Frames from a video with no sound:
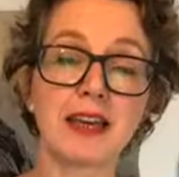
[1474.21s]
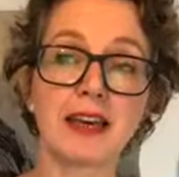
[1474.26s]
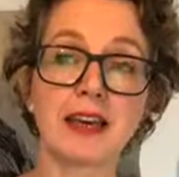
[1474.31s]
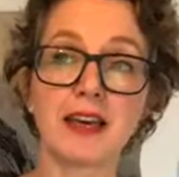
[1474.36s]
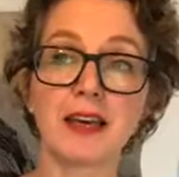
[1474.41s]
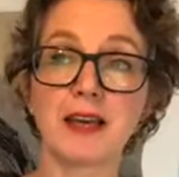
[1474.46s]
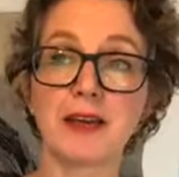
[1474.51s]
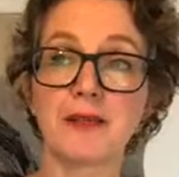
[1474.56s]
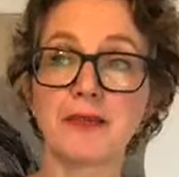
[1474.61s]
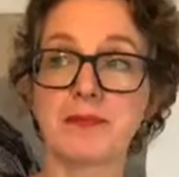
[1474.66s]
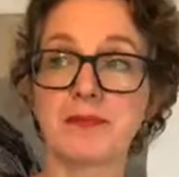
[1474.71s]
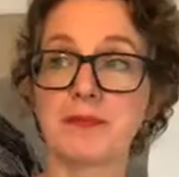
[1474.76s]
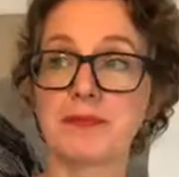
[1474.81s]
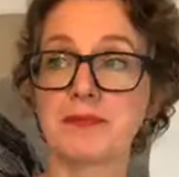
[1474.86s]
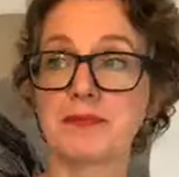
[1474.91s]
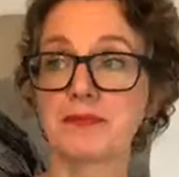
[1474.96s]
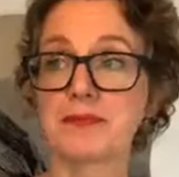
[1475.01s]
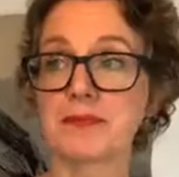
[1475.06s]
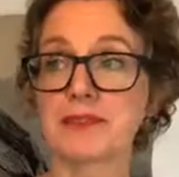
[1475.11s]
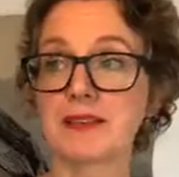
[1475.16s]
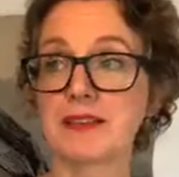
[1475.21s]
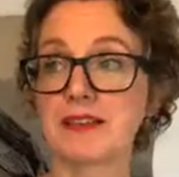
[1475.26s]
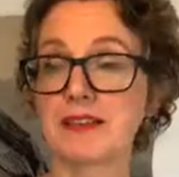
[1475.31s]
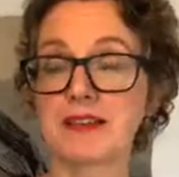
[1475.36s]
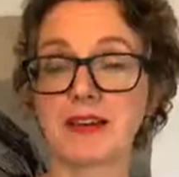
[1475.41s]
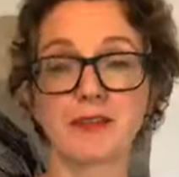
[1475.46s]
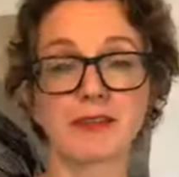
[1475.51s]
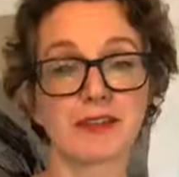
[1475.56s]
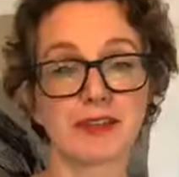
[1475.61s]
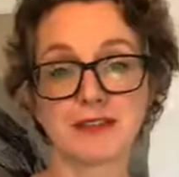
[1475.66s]

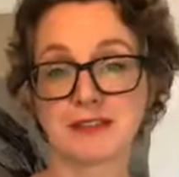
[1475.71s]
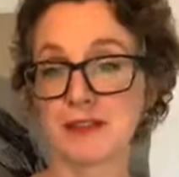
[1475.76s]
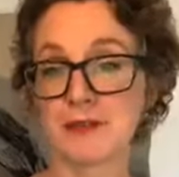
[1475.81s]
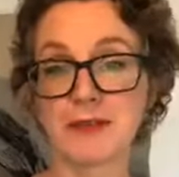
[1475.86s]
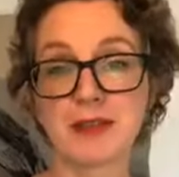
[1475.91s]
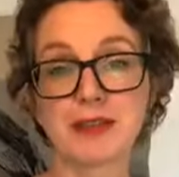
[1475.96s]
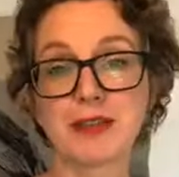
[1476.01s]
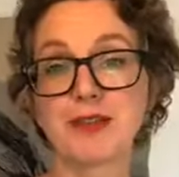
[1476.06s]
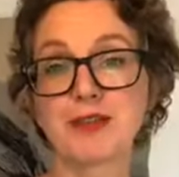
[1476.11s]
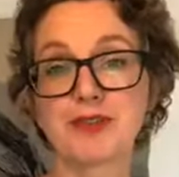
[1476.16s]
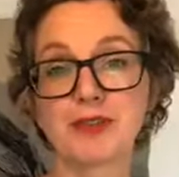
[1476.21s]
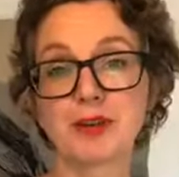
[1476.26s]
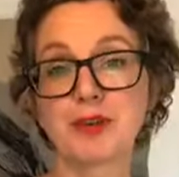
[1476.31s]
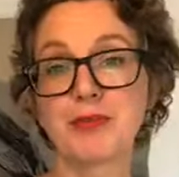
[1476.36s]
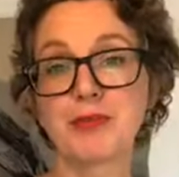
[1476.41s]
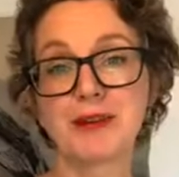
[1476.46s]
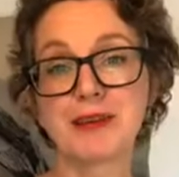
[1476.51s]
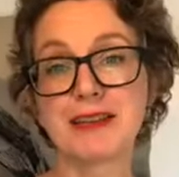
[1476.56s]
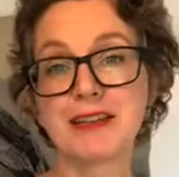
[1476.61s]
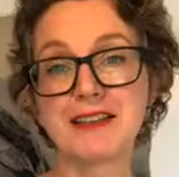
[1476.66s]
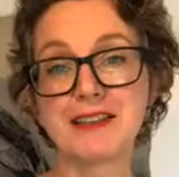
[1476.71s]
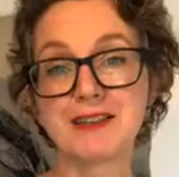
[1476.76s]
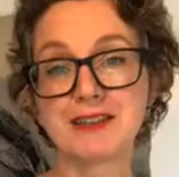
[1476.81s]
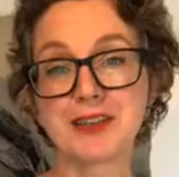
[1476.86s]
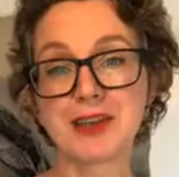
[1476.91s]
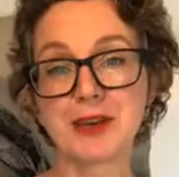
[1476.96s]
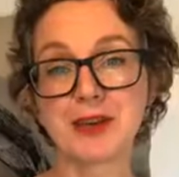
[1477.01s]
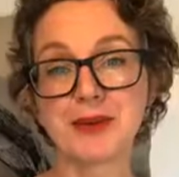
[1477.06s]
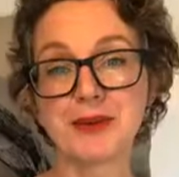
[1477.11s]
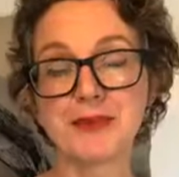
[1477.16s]
they'll find something enjoyable in it
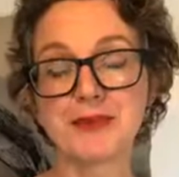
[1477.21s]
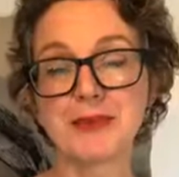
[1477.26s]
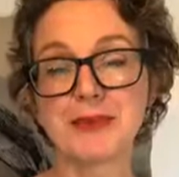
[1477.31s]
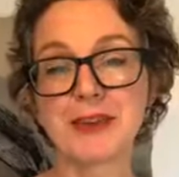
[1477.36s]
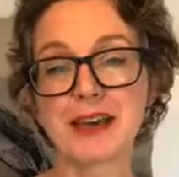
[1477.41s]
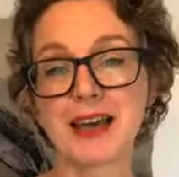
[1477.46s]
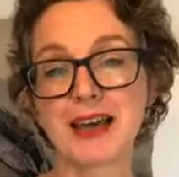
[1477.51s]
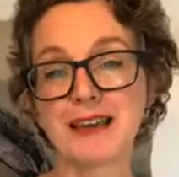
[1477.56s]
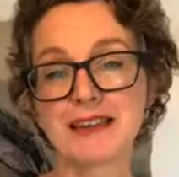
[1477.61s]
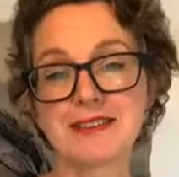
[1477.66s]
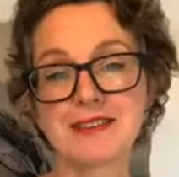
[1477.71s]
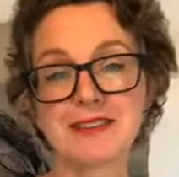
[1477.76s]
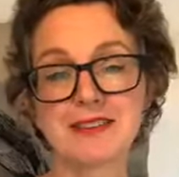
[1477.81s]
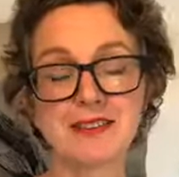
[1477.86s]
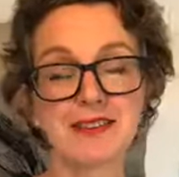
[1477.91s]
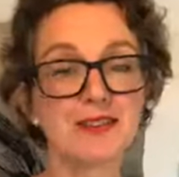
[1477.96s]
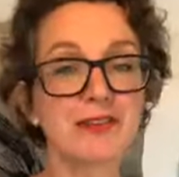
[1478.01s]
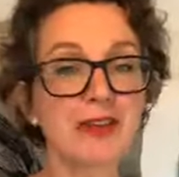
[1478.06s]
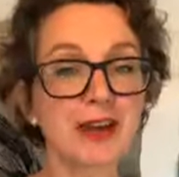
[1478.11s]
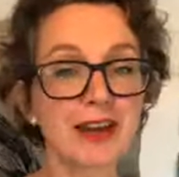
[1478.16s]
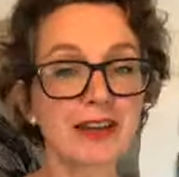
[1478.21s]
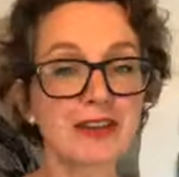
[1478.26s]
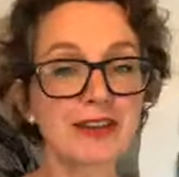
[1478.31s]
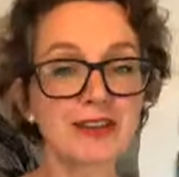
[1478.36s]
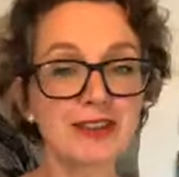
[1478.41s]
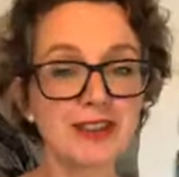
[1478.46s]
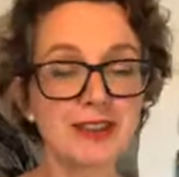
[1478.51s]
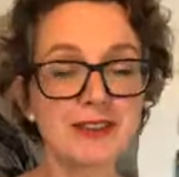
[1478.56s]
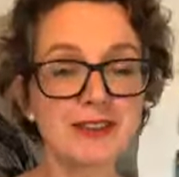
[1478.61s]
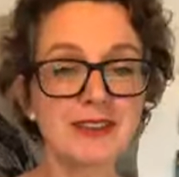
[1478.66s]
too, as a
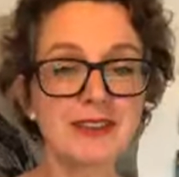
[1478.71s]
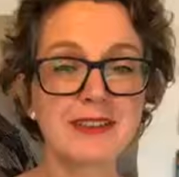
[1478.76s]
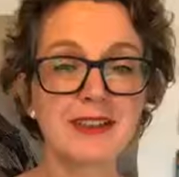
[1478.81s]
distraction,